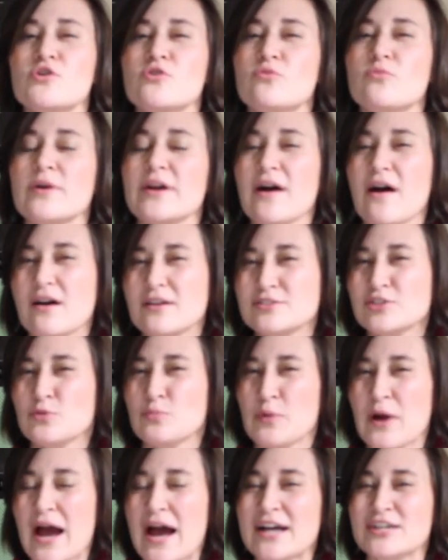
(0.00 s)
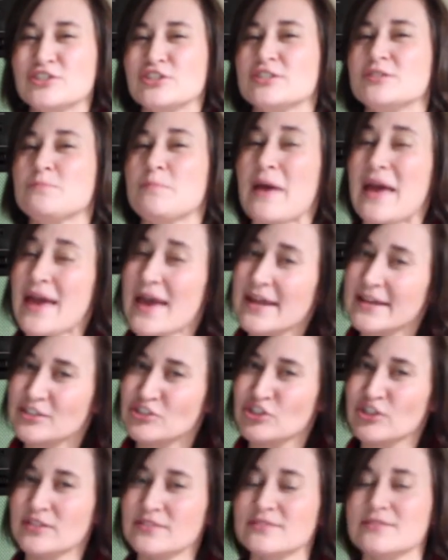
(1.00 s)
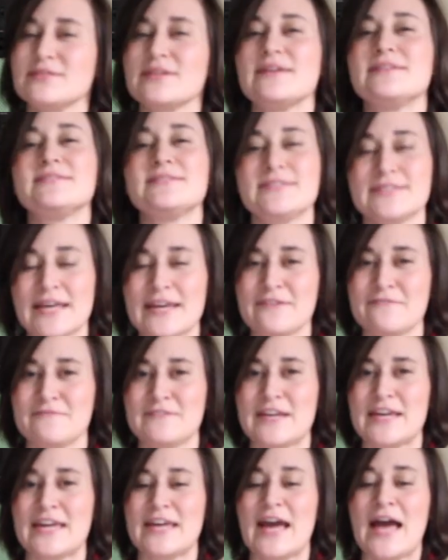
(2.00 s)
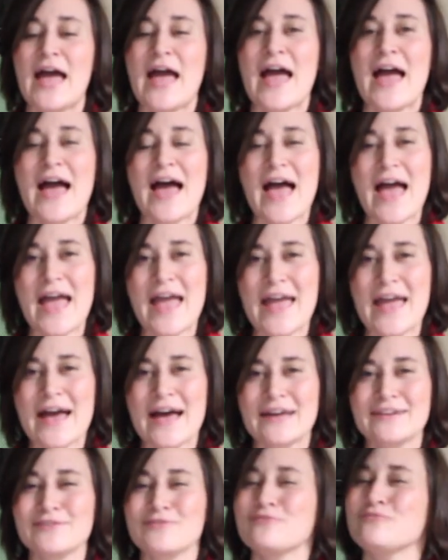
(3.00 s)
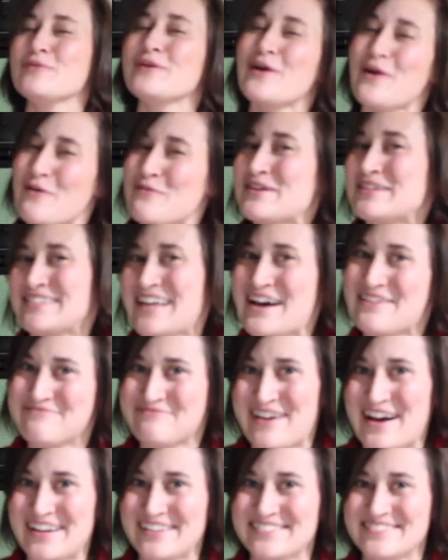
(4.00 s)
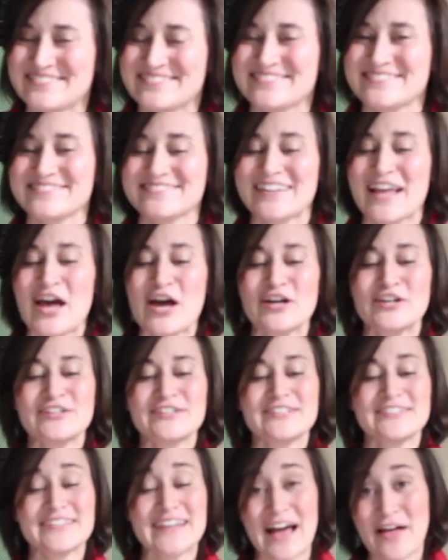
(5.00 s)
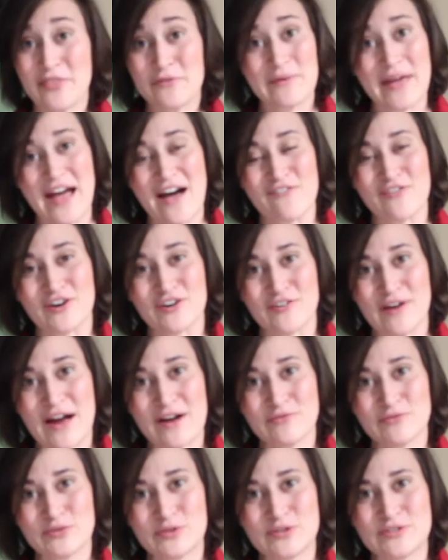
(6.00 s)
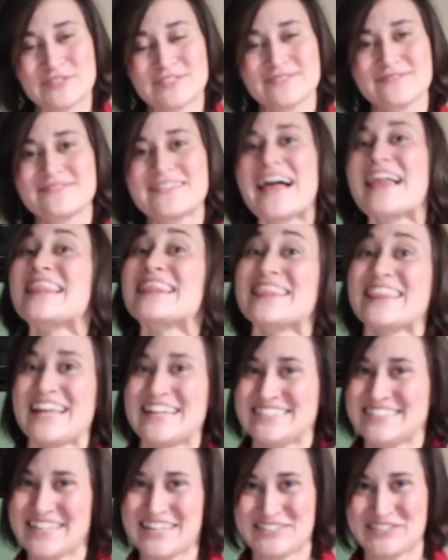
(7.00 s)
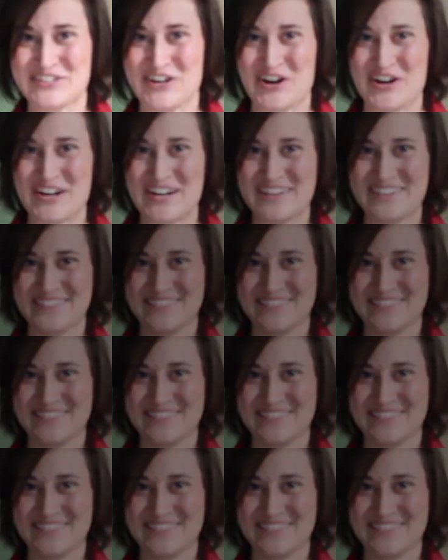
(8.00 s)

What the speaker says: We also practice patience and safety, and we always have fun. Now that we have our ground rules, let's get started.